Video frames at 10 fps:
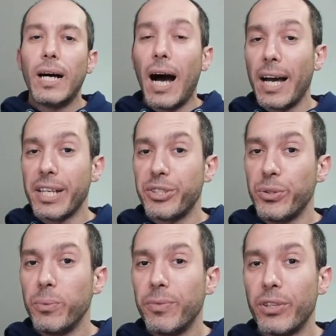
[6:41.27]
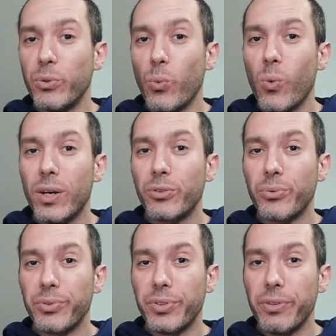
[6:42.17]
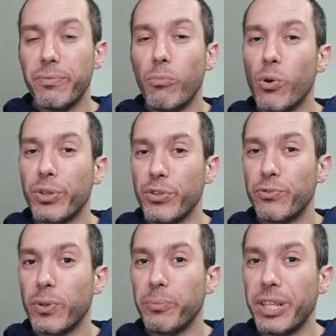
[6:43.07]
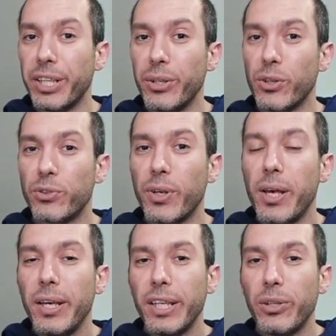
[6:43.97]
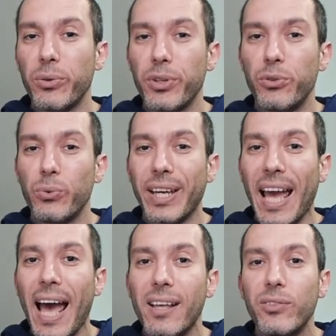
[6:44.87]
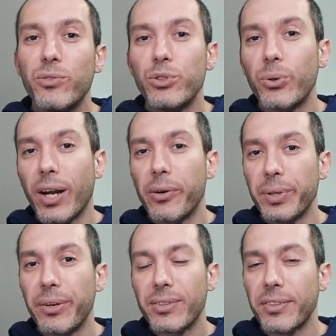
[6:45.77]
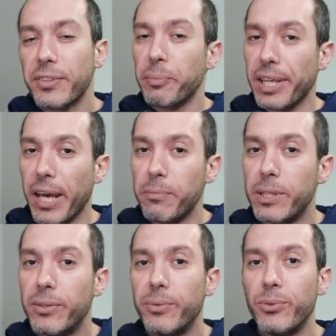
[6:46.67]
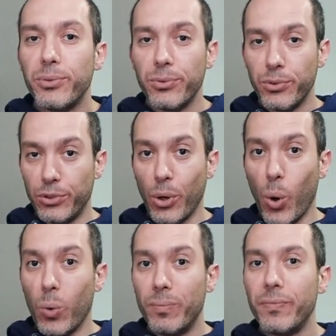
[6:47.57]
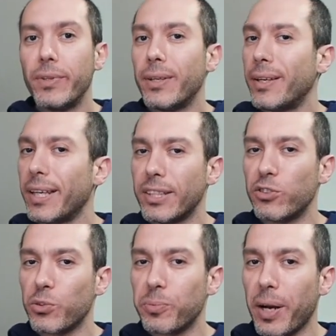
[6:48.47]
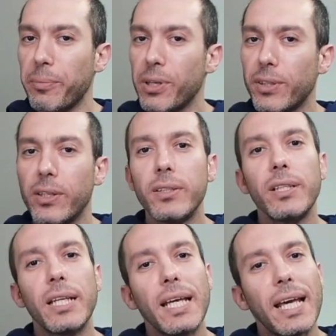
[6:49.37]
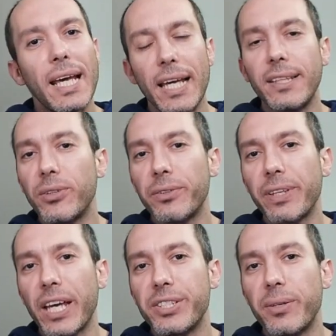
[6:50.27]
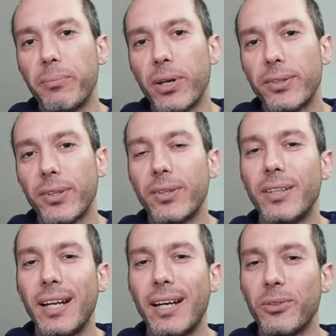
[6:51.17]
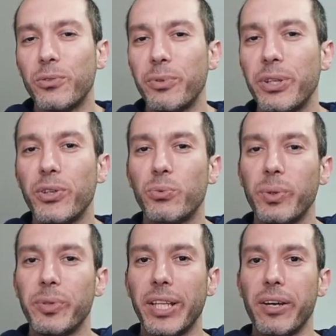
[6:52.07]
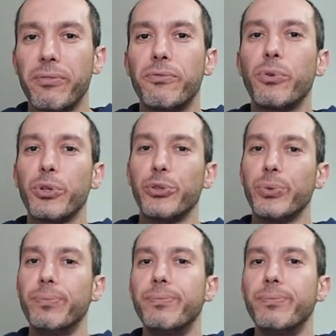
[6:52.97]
I assume that you want to receive more useful videos in order to enhance your career as a TPM. So hit the subscribe button, hit the notification button, and those videos will be there for you.